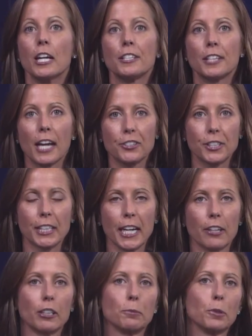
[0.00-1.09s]
testing out
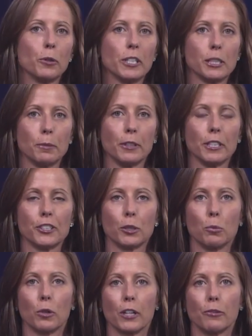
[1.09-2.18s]
our employees' abilities to
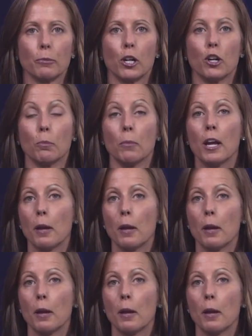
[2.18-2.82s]
work from home,